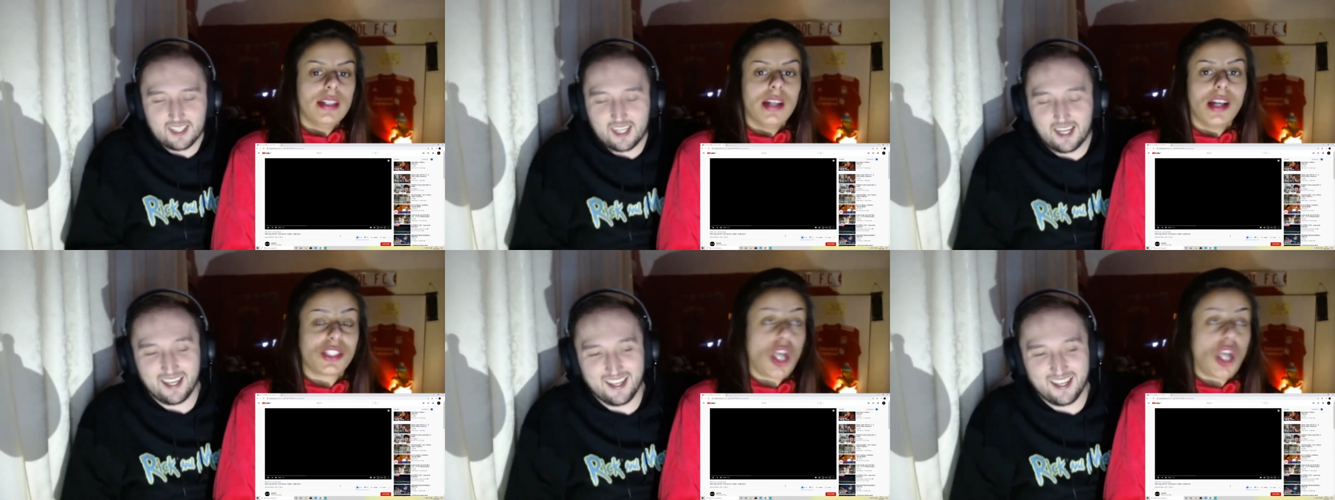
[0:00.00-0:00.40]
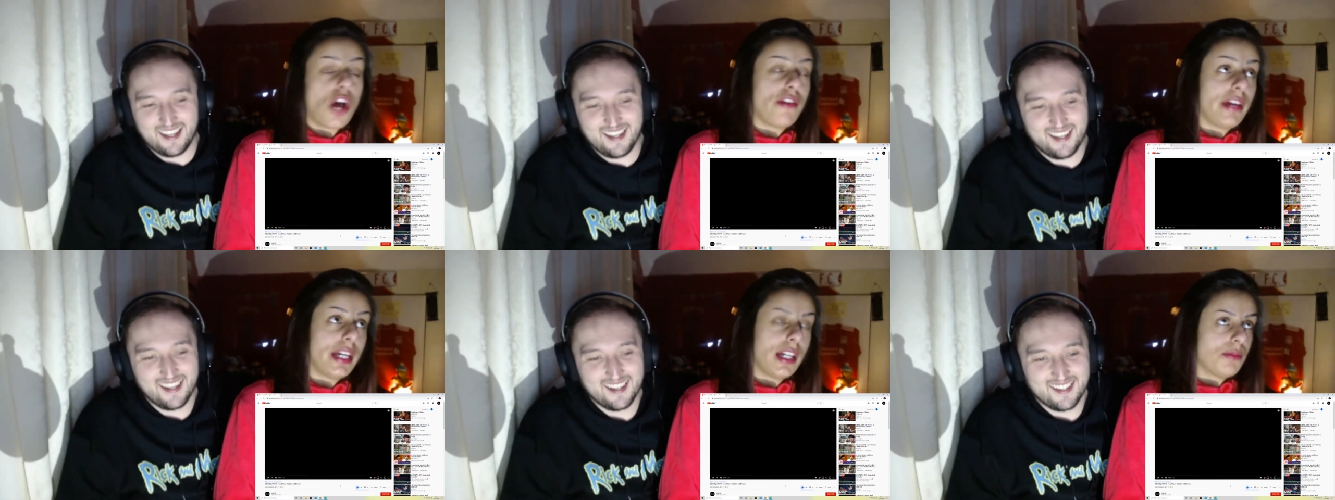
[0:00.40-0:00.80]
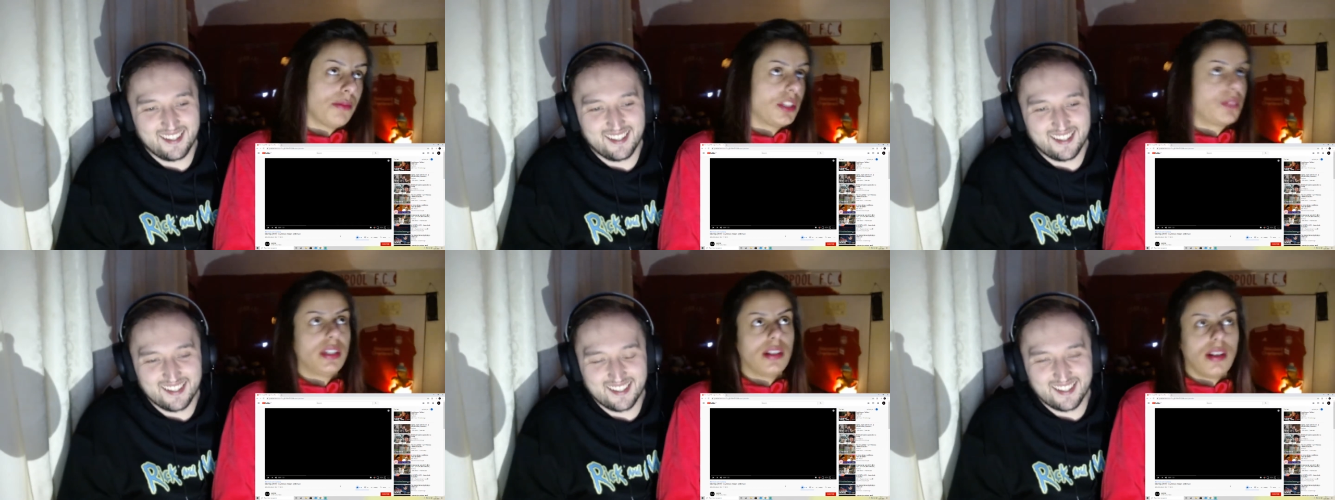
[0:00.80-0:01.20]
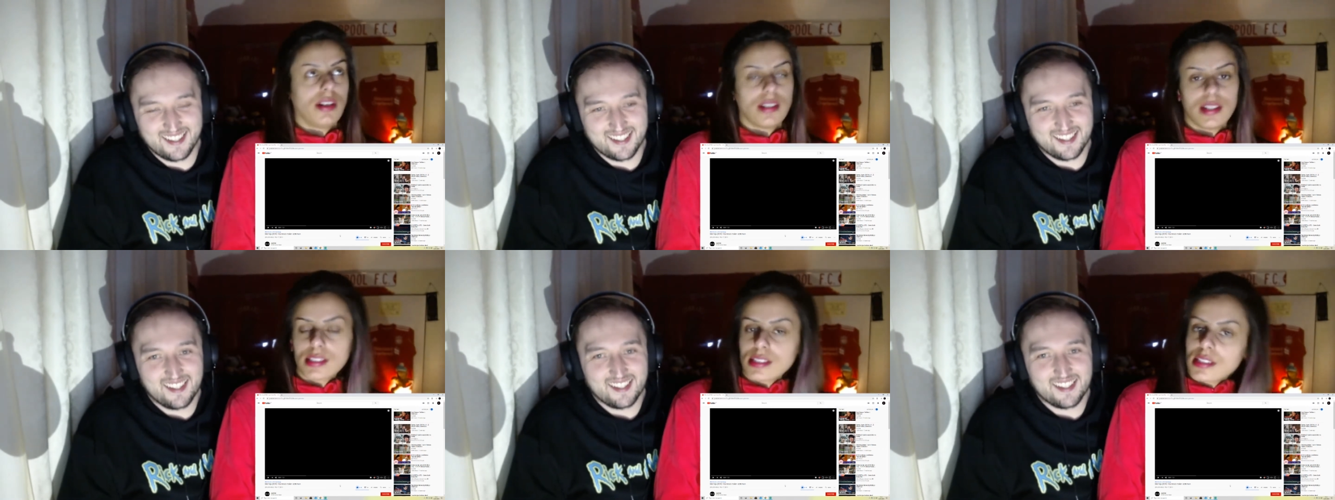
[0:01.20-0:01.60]
Speaker 1: Sorry, I'm just being
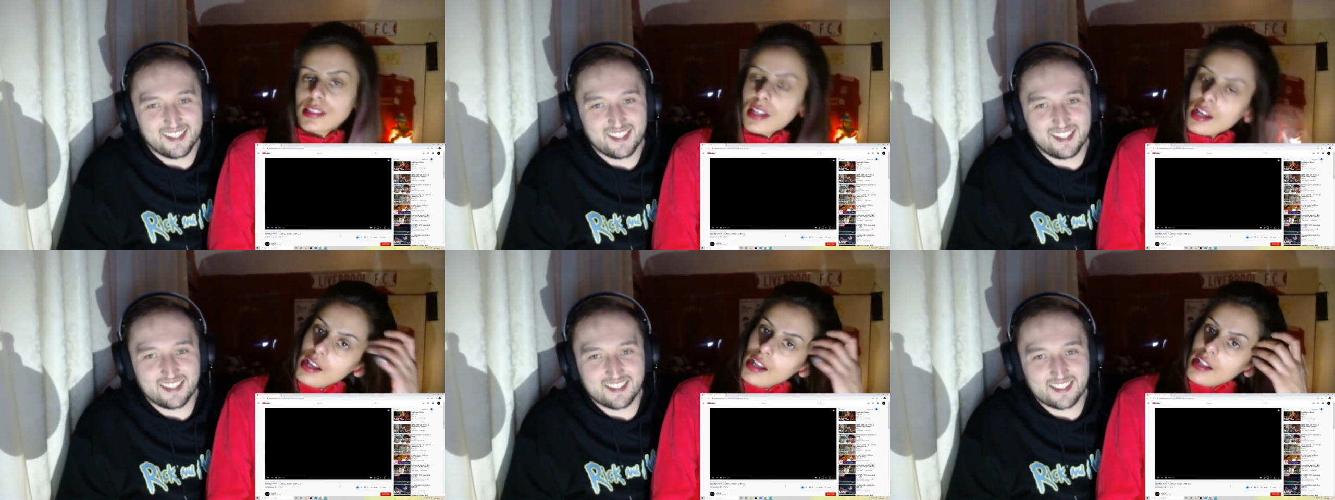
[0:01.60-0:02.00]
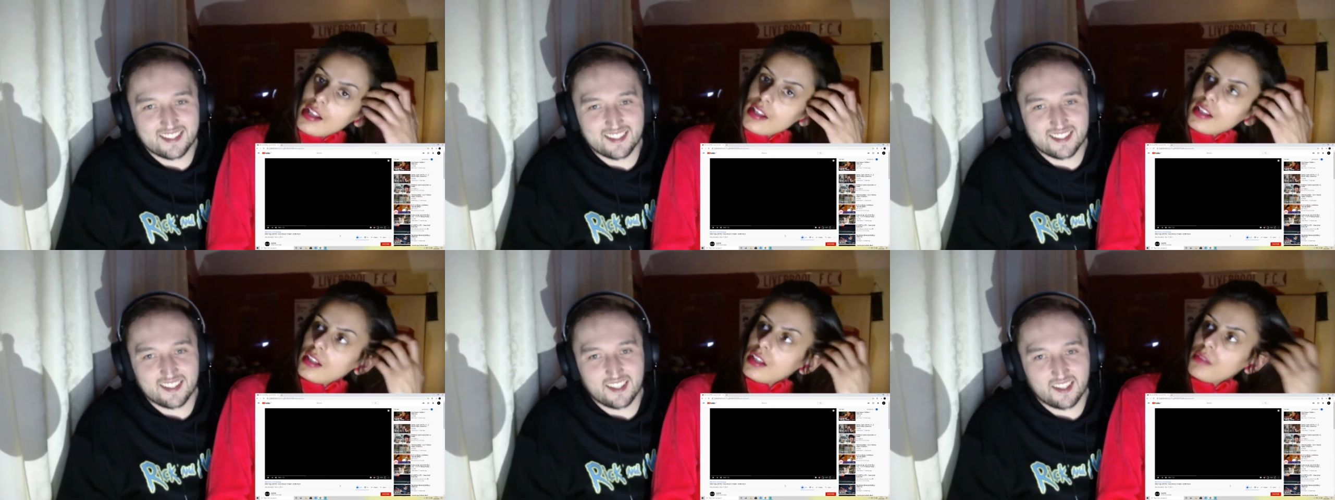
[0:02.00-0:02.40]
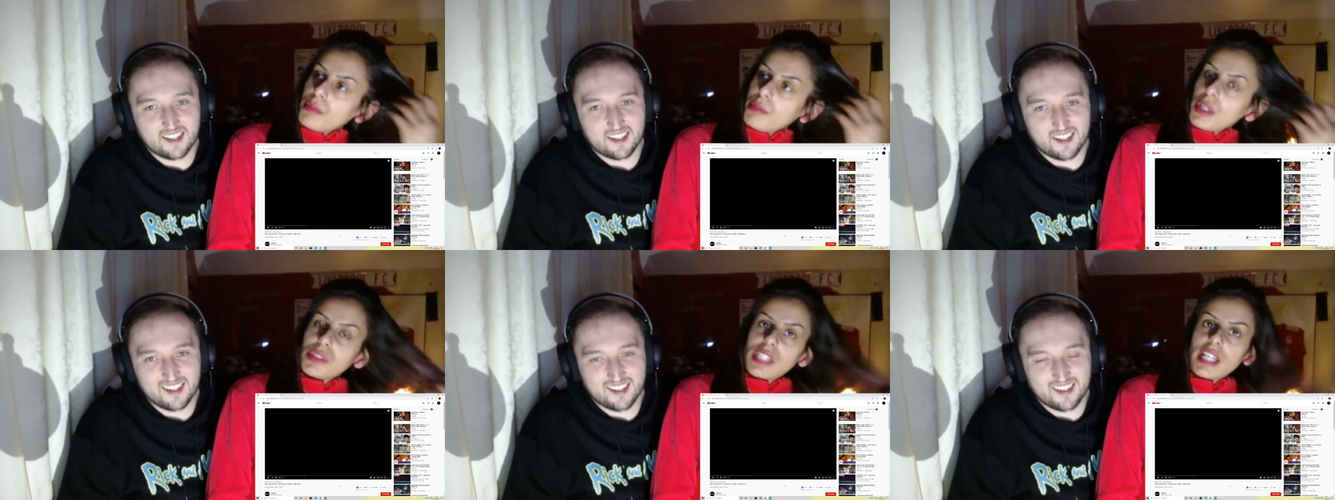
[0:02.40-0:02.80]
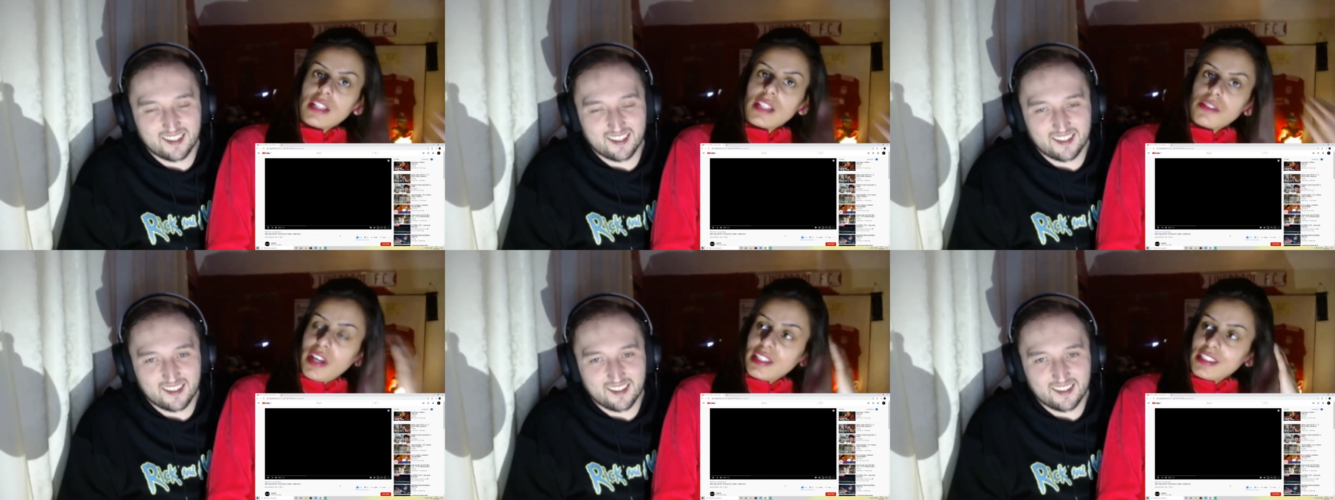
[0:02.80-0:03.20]
honest. It's people say
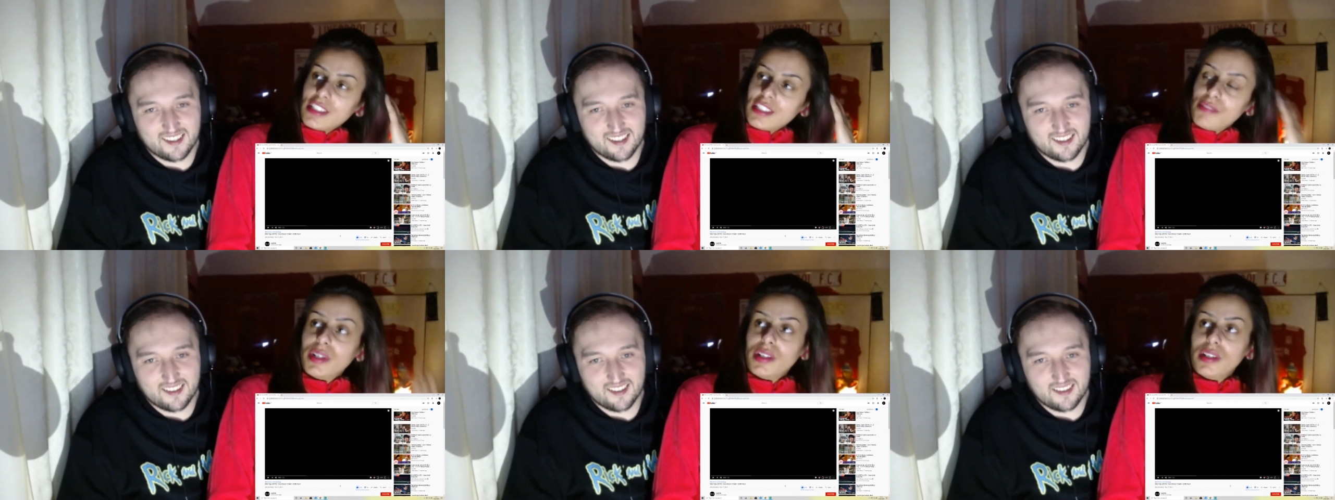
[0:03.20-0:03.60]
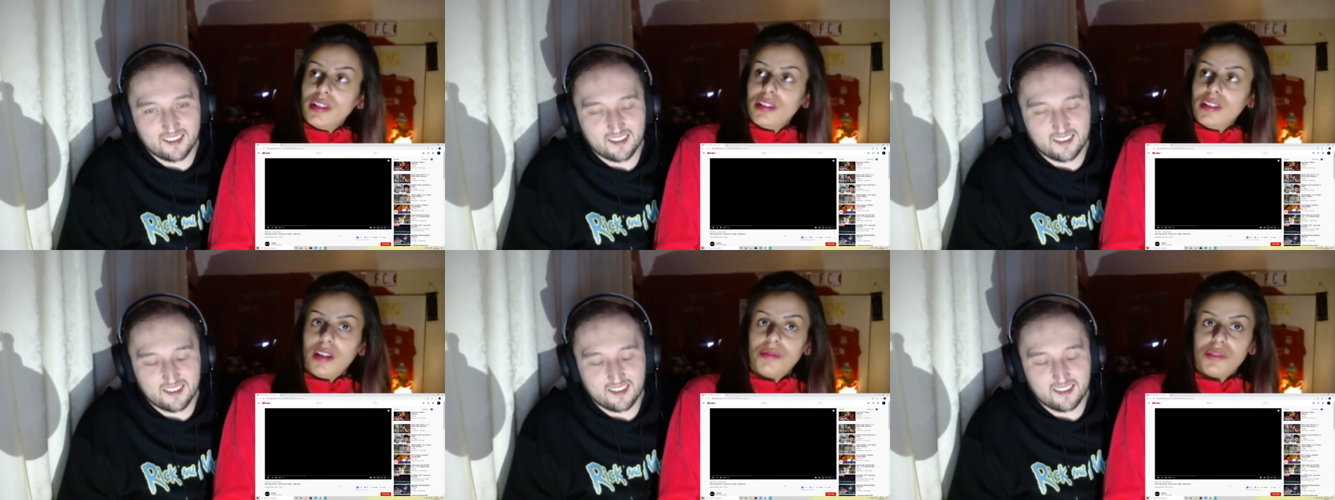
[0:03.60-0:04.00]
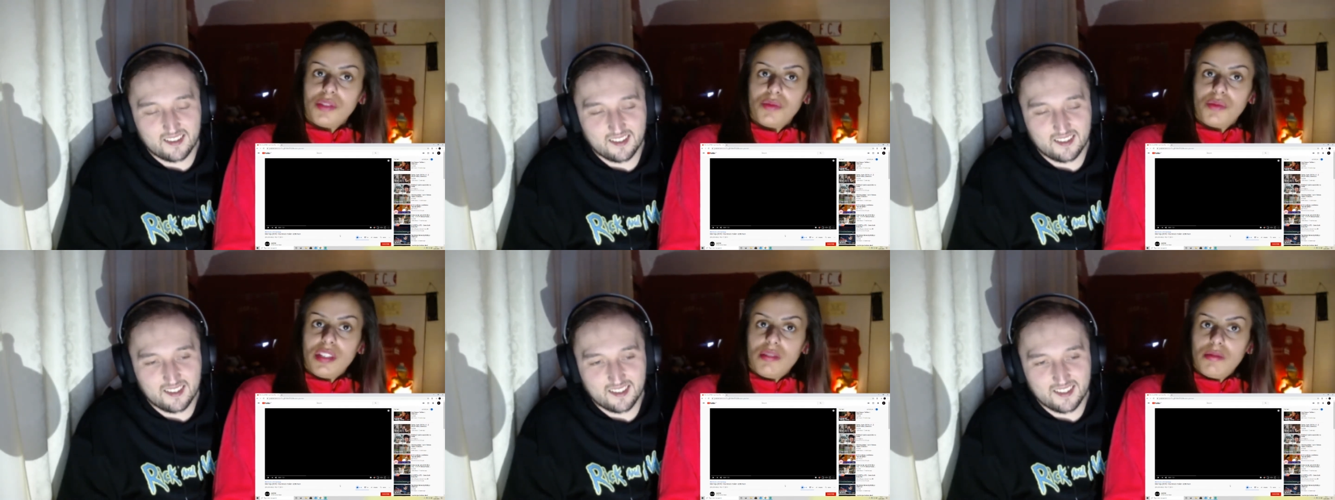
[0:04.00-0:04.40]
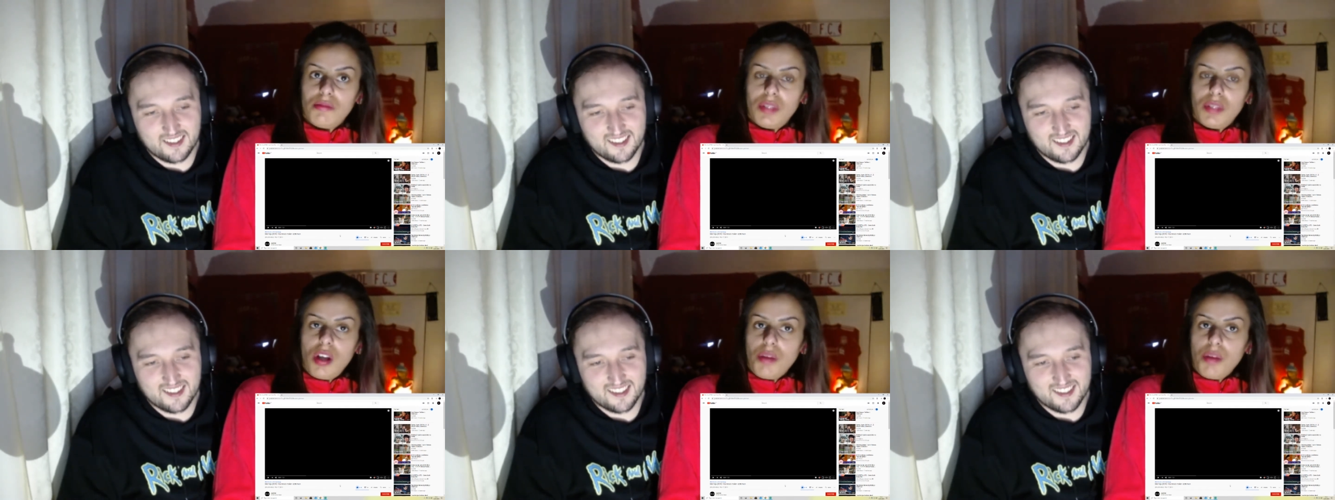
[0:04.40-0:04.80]
expensive, but I'm just, but, a
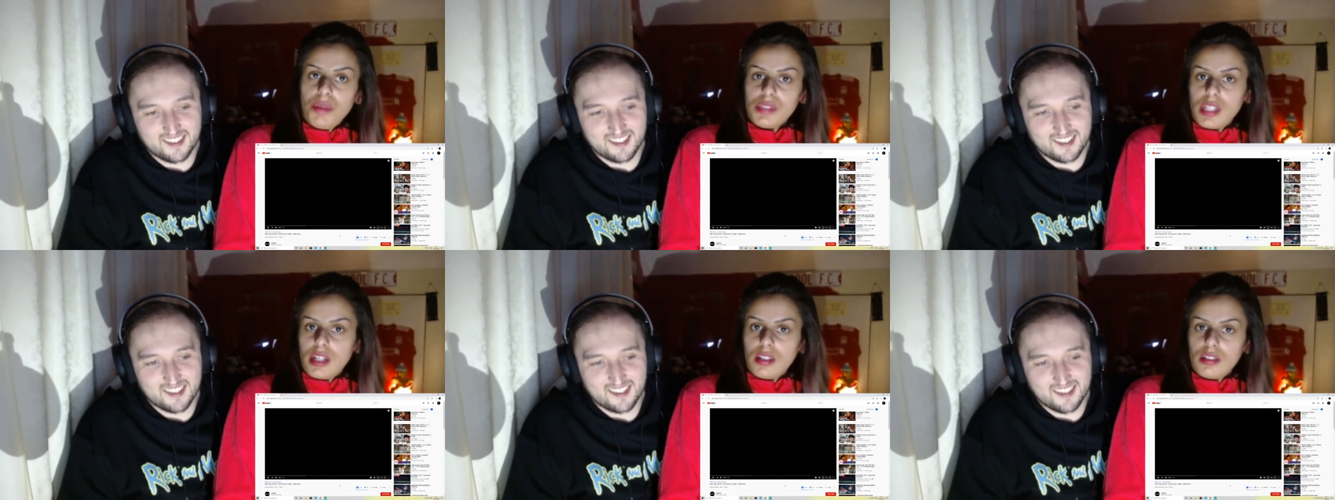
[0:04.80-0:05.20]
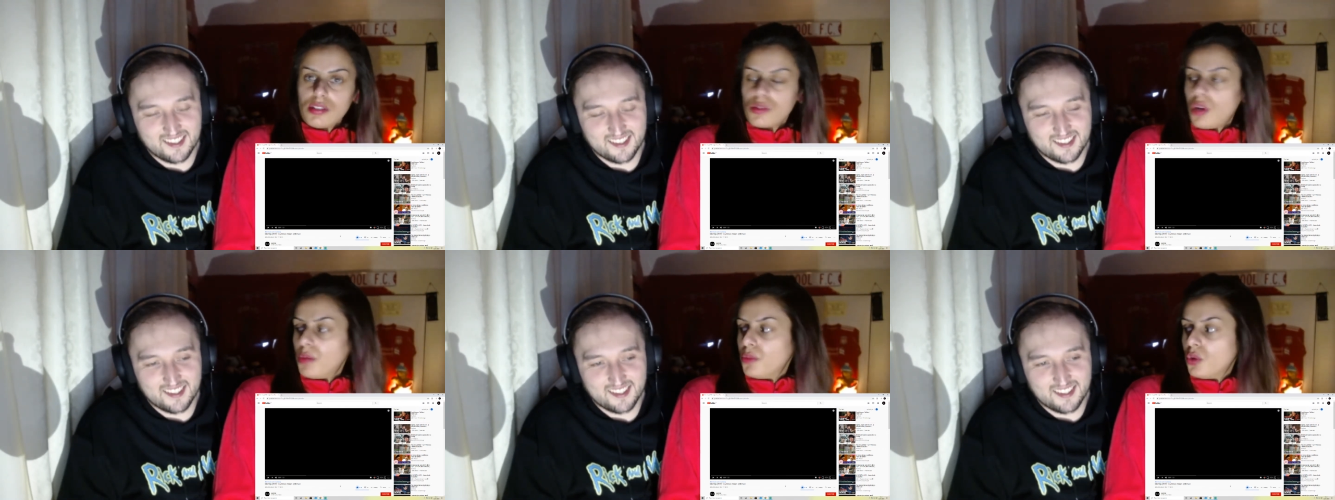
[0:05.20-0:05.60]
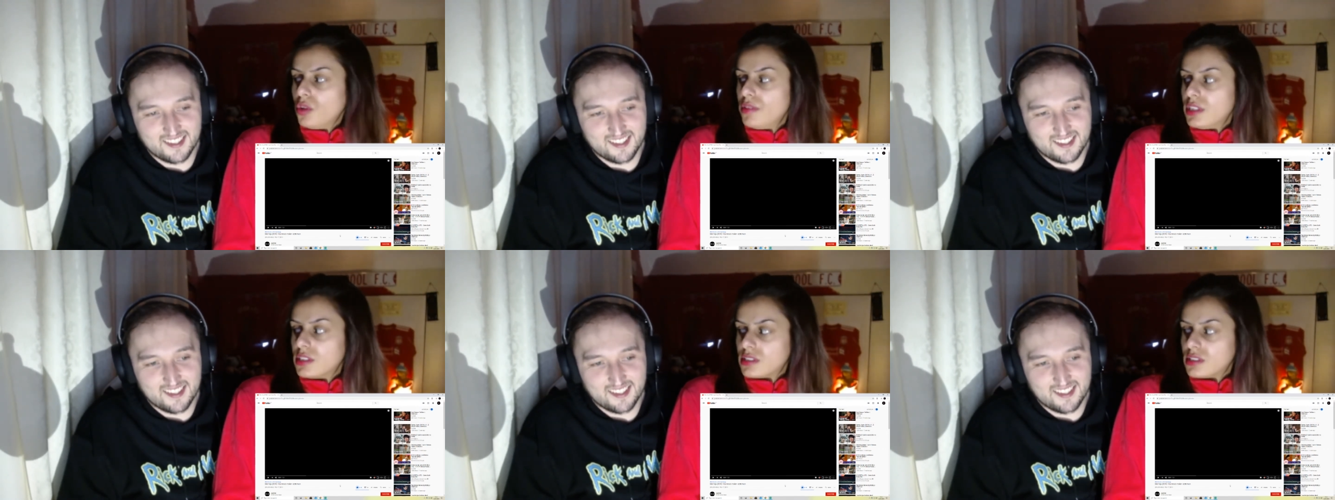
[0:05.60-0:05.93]
lot of people say England's quite boring, isn't